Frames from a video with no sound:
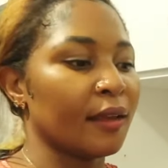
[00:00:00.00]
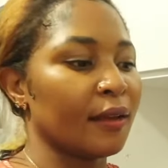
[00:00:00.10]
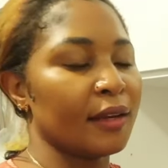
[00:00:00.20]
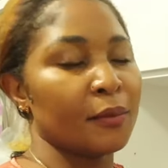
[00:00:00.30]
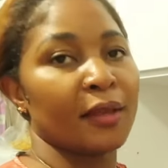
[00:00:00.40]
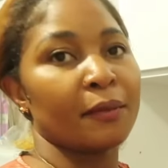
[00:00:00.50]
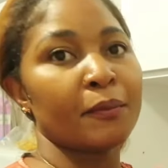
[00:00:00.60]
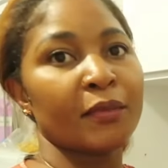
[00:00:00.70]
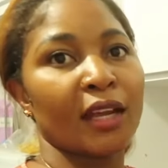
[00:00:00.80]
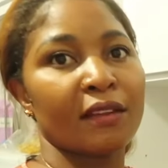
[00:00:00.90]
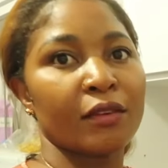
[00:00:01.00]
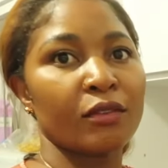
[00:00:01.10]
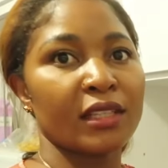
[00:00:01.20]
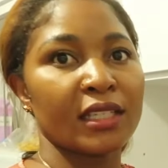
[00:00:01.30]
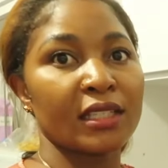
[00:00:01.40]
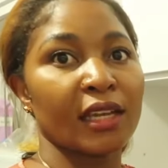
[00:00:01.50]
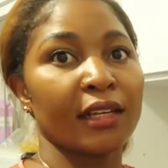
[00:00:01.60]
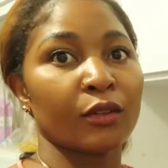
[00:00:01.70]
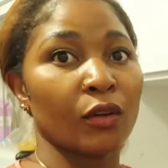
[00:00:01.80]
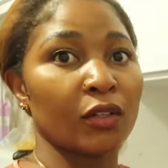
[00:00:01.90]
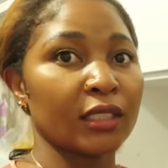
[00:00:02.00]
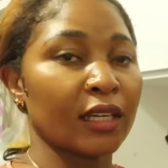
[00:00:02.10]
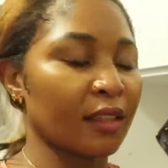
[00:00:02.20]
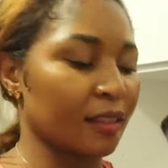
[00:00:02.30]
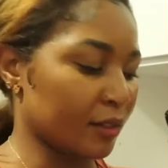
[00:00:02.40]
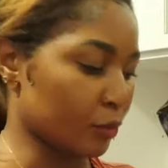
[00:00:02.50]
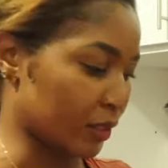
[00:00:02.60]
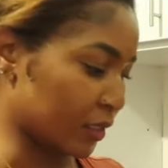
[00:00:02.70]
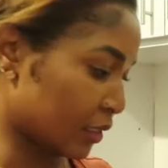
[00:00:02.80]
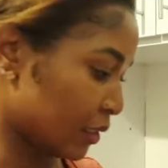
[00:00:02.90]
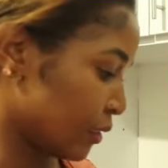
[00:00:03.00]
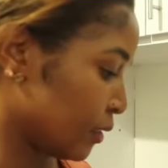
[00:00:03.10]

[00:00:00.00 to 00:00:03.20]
Anyway, I found this and got these ones.